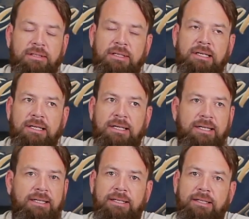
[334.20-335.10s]

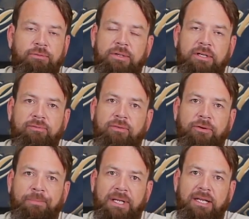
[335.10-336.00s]
It didn't work
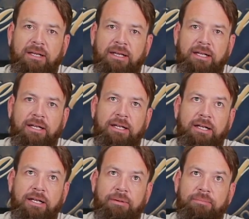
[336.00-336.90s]
for me. It
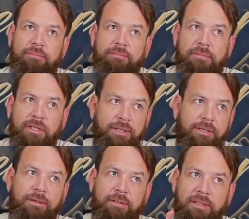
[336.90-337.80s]
ended up
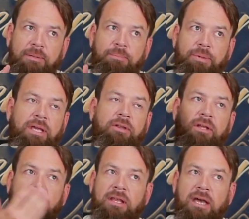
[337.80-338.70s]
literally
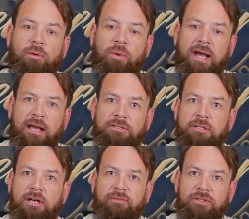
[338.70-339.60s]
peeling that wax
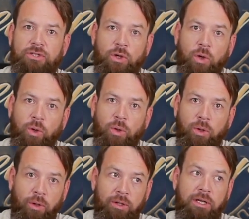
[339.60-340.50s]
off as a
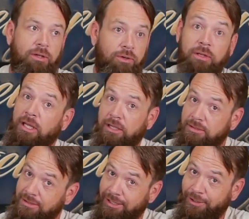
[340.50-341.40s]
whole, and it looked like a
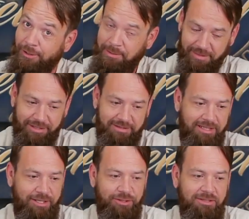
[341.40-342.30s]
stick-on
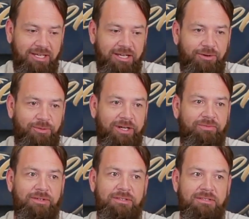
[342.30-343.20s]
mustache like I
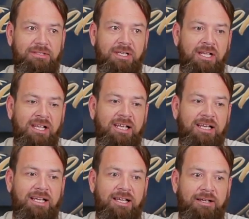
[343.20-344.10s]
referenced.
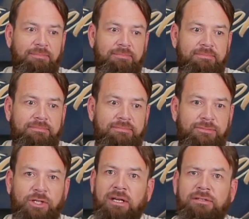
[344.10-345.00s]

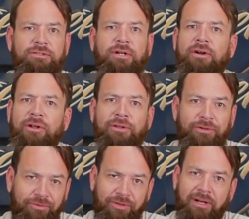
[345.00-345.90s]
So I had to start all
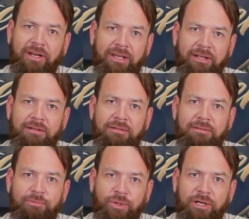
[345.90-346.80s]
over again.
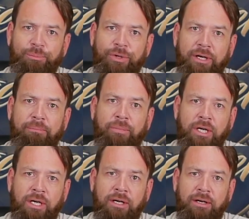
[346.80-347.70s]

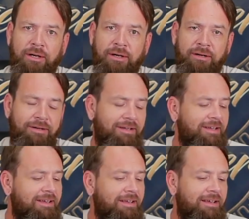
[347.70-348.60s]

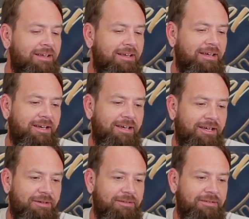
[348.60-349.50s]

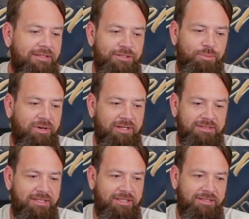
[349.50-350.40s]
This
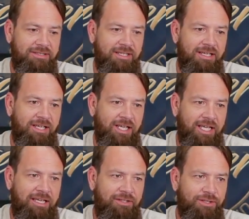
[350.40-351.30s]
process,
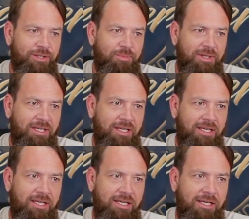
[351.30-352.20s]
it took
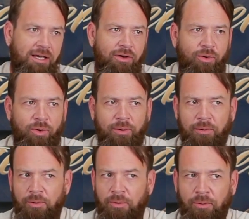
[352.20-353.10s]
me
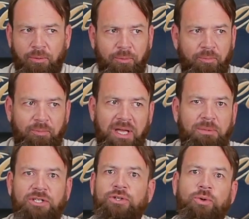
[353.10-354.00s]

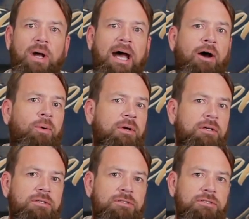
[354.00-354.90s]
maybe 2
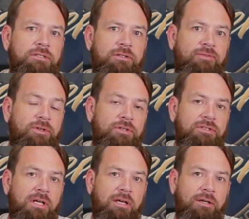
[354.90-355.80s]
hours the
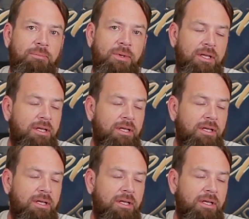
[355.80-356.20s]
first time.